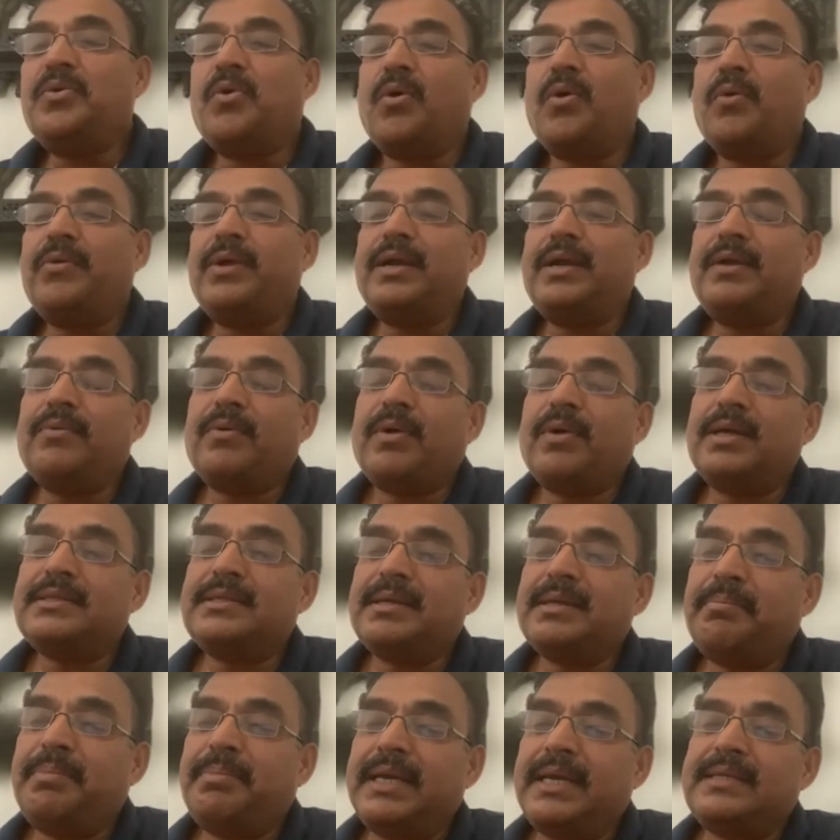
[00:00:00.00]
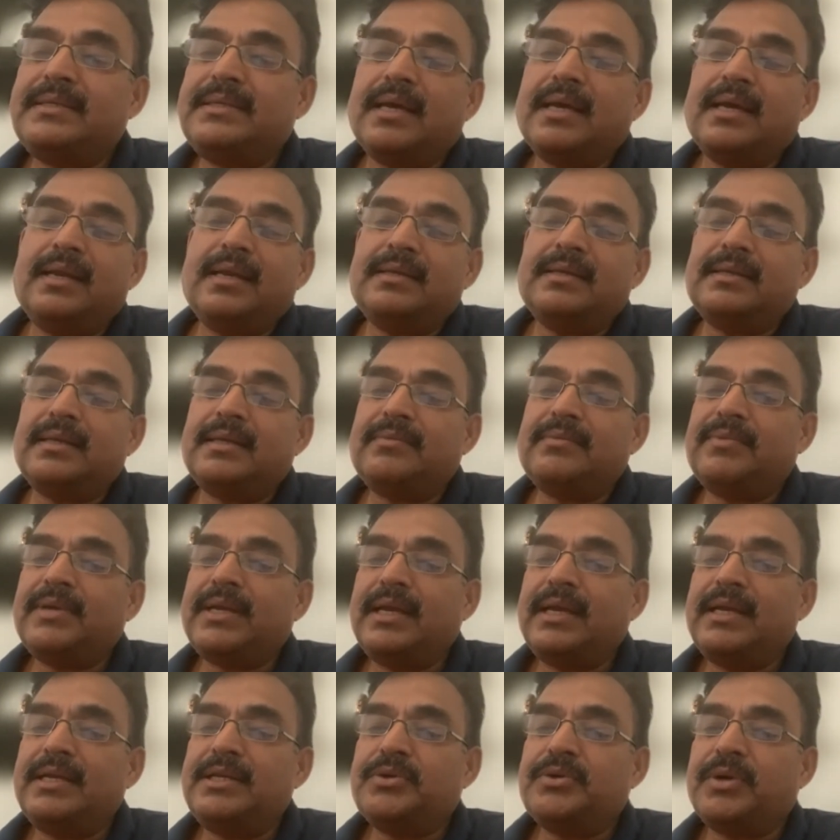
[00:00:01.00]
COVID was a big challenge, and when
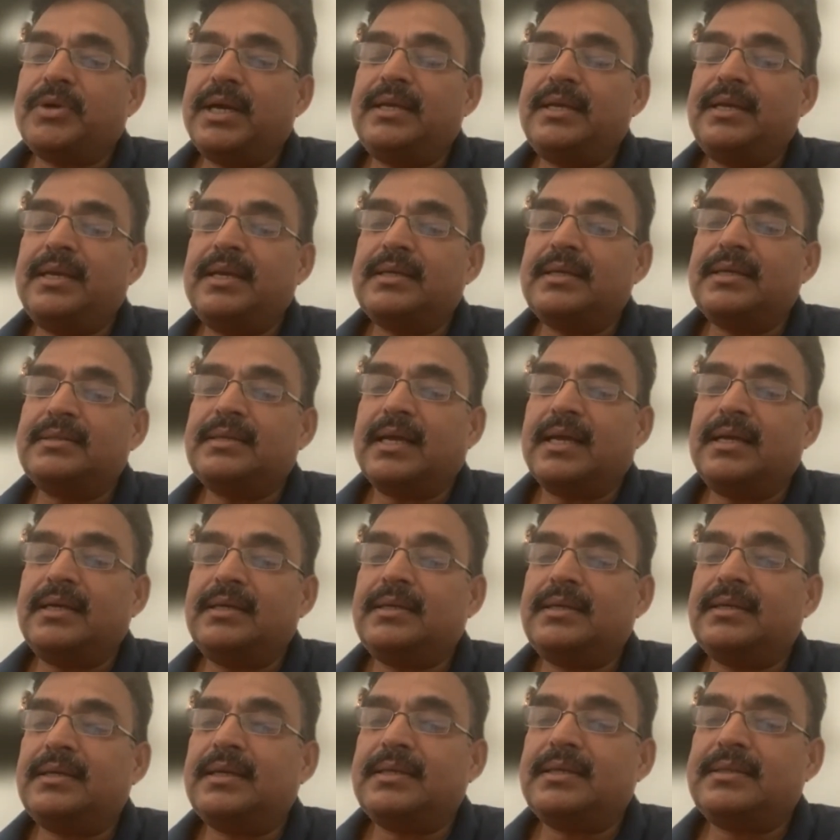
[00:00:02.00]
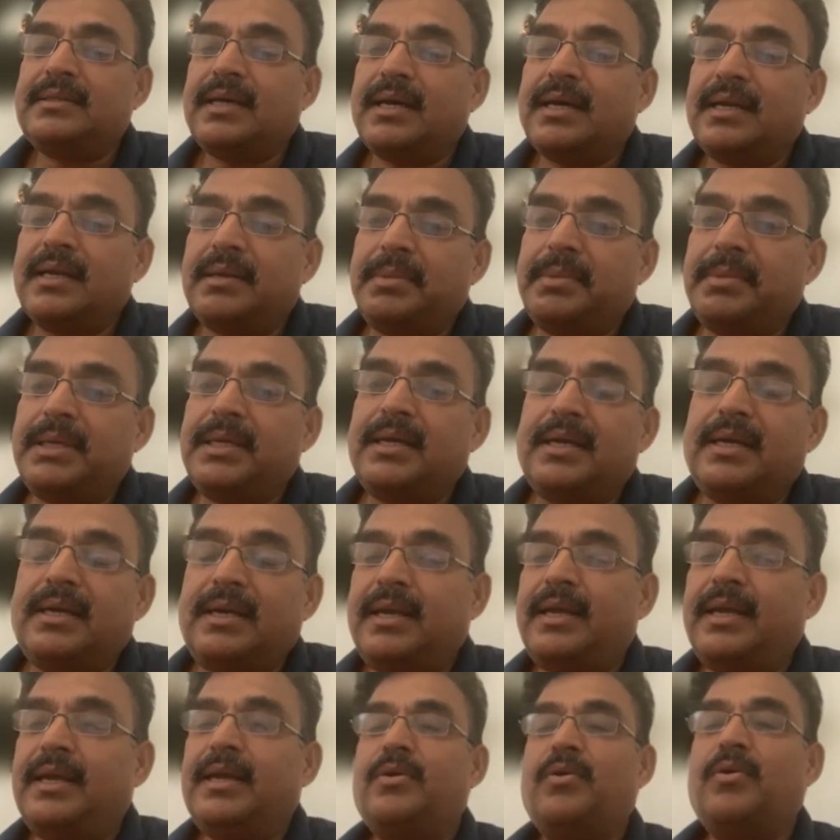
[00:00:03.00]
I joined as Director HR,
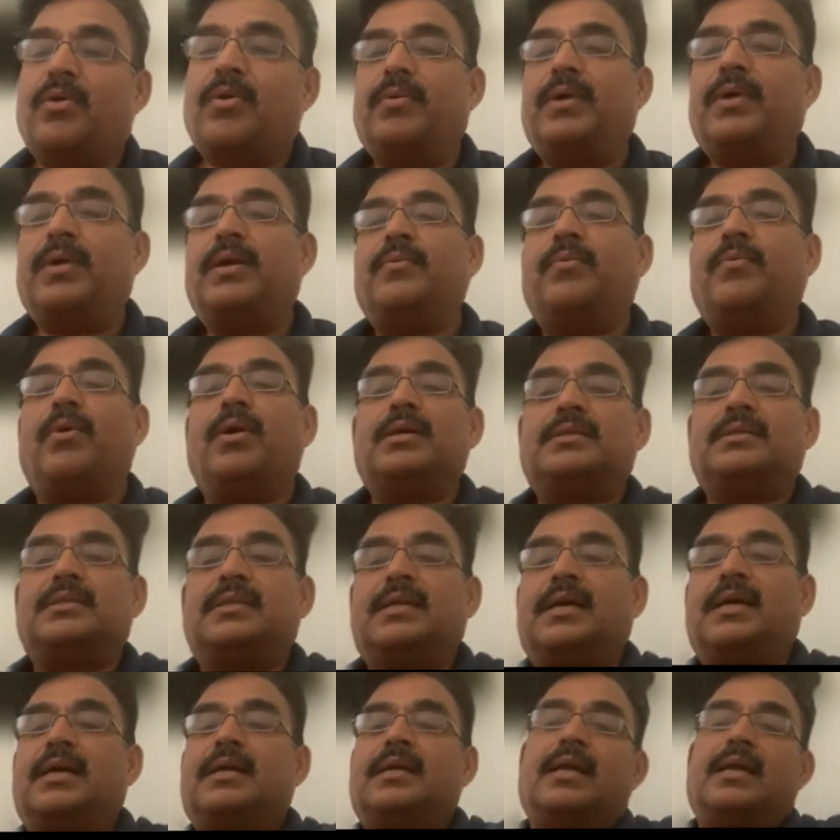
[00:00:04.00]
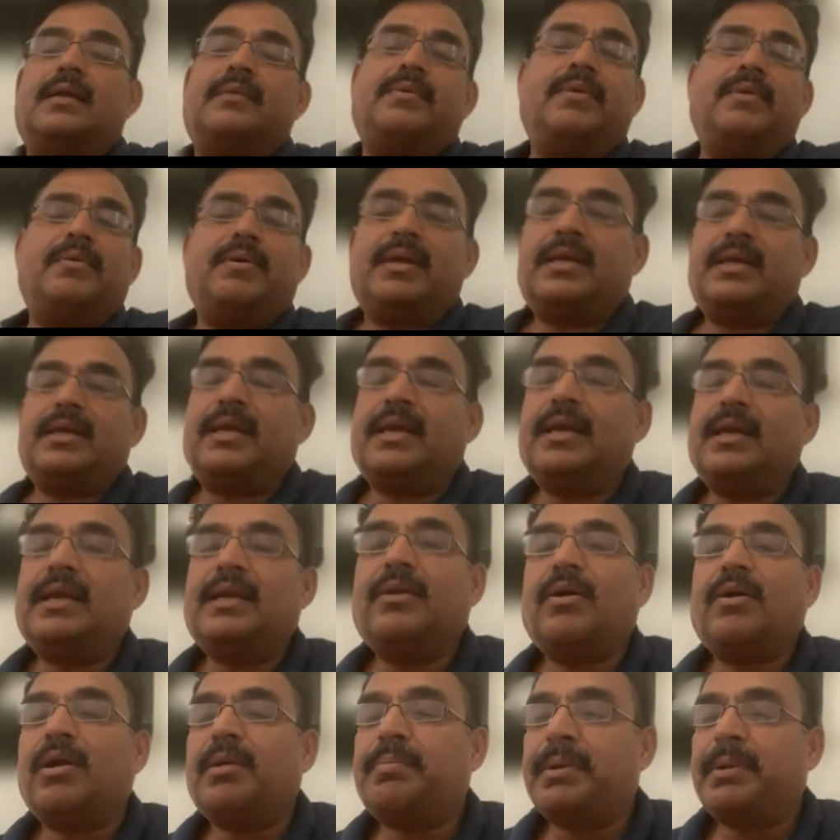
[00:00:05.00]
immediately COVID was there, and we were really
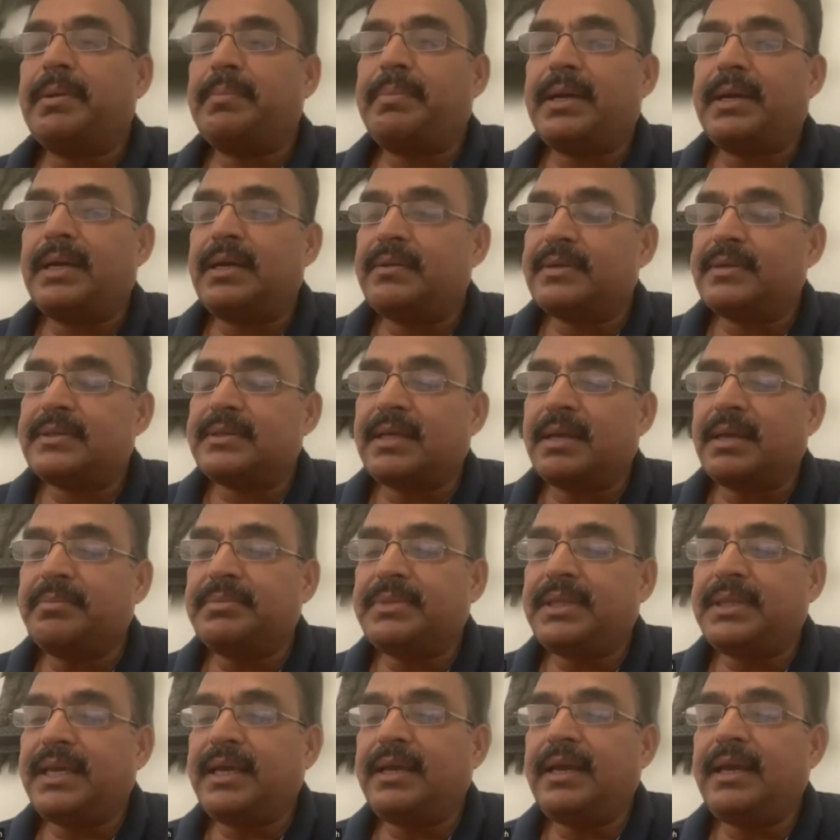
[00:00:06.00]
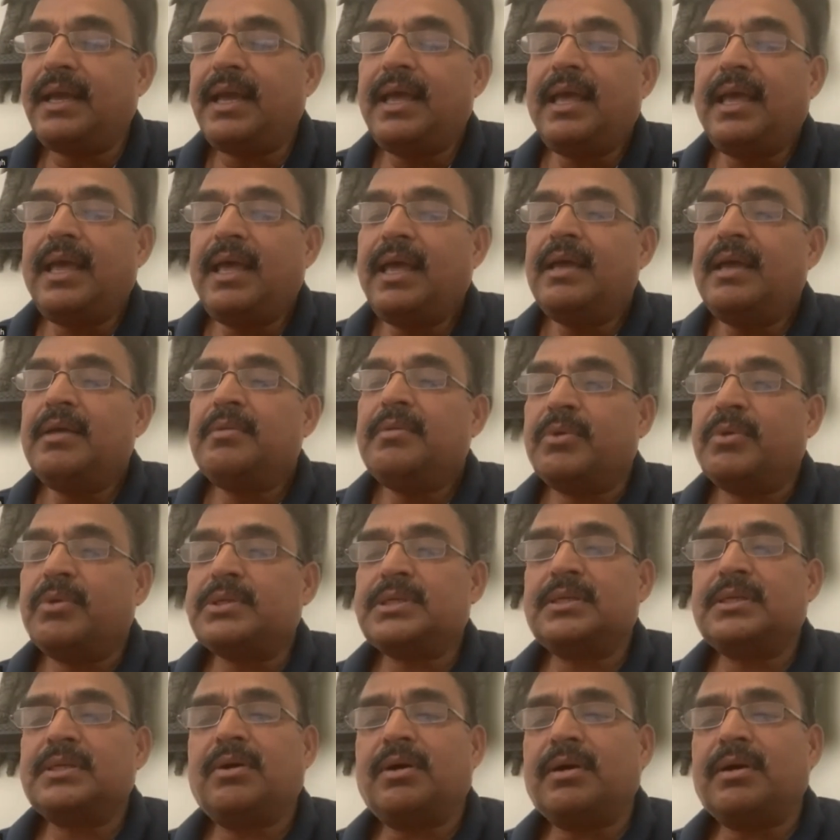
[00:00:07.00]
not prepared. It was something most
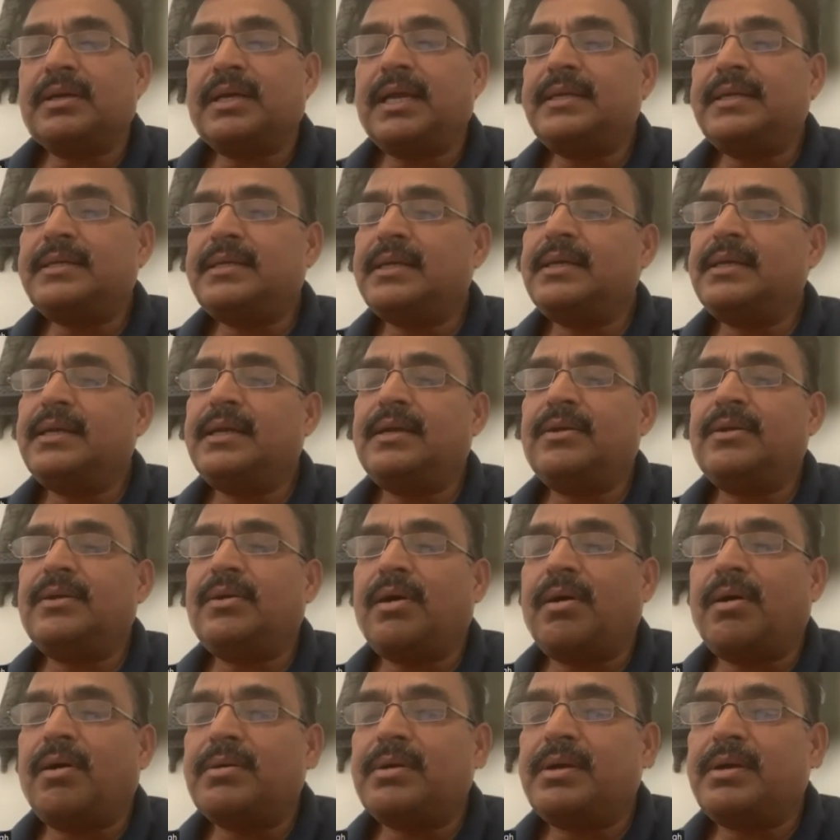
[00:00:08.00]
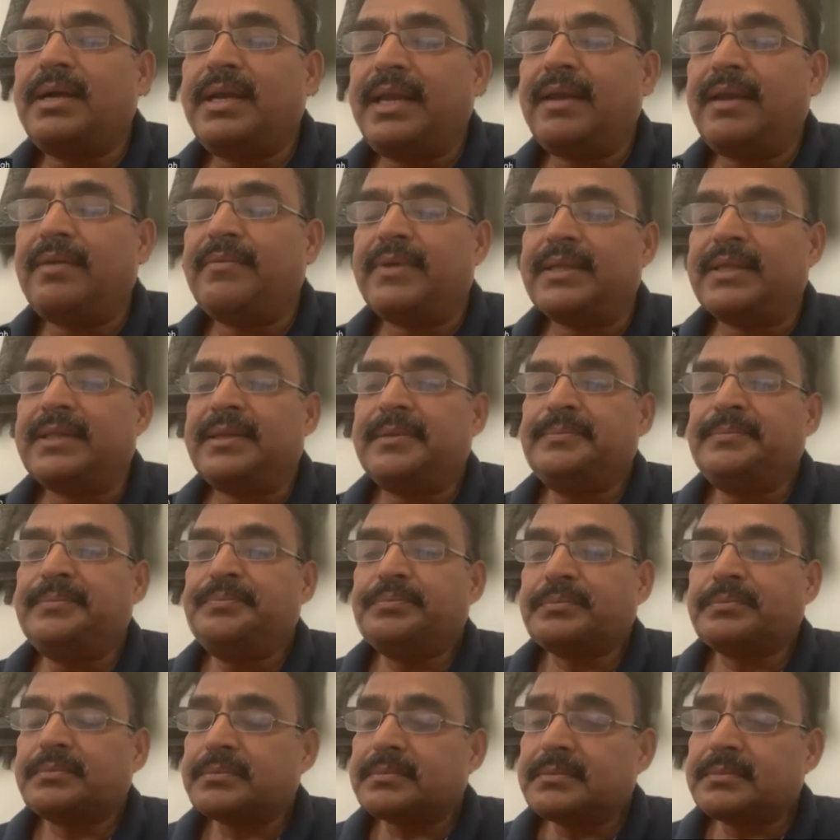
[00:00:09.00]
of the organization didn't know how to deal with.
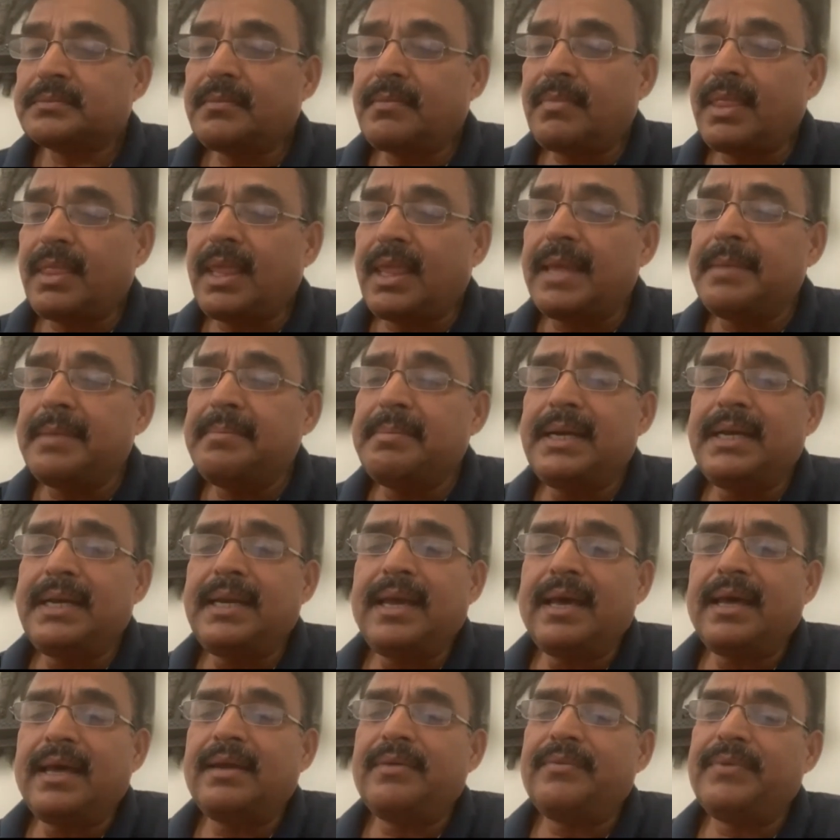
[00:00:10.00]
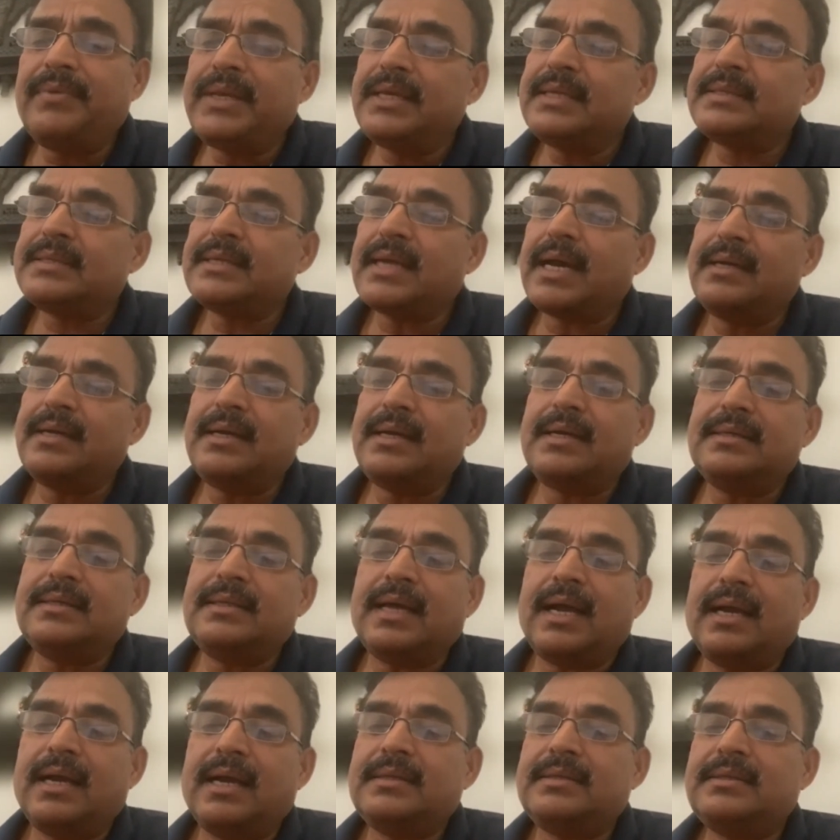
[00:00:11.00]
But here we decided
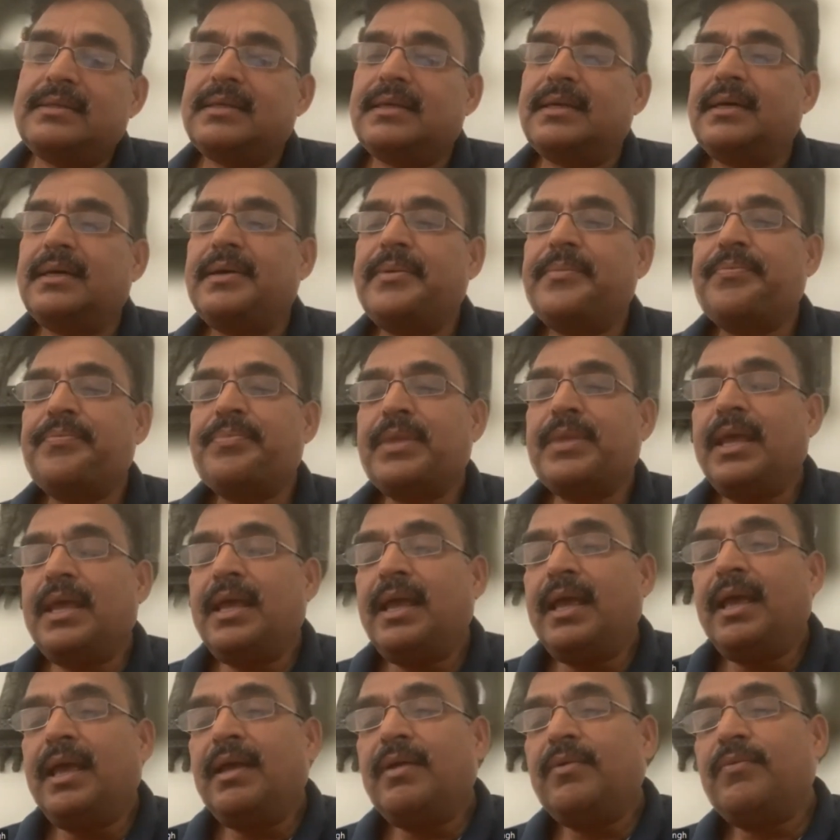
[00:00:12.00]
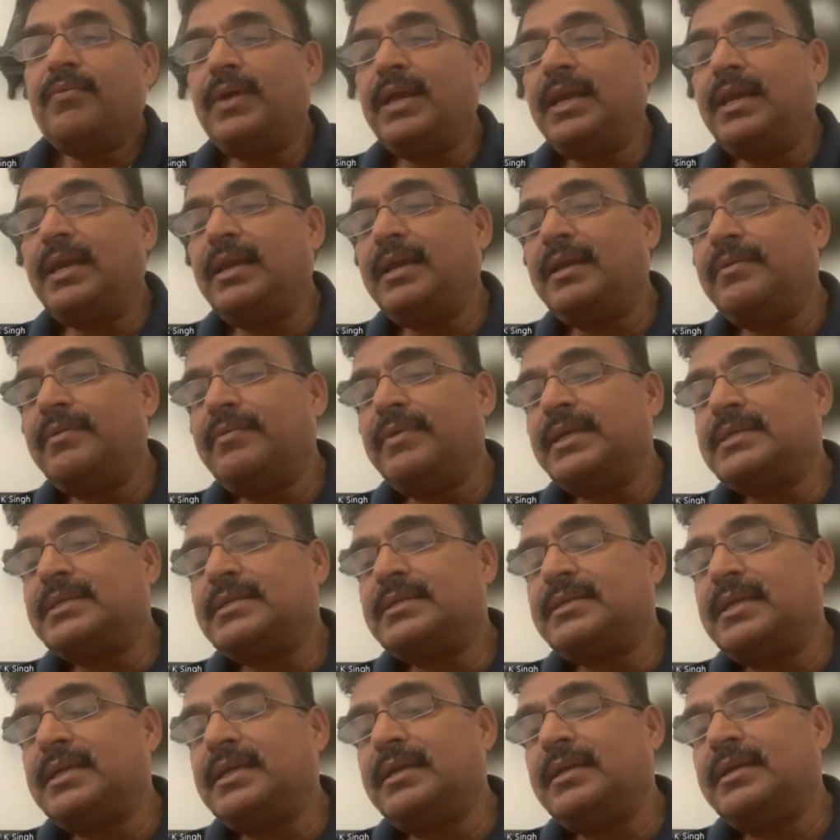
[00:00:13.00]
that we'll
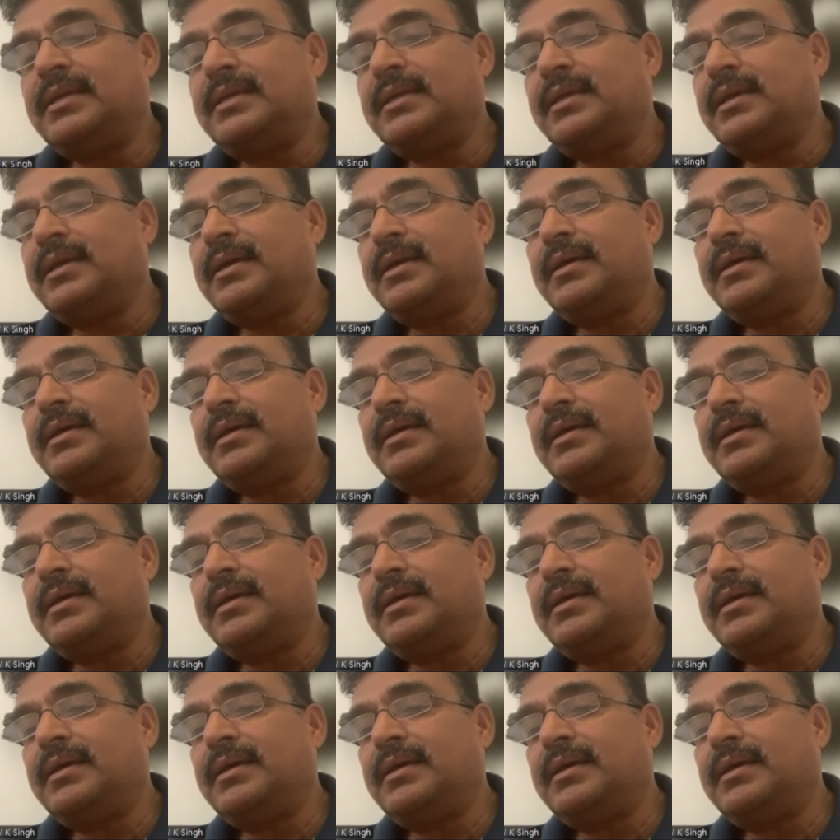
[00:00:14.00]
invest in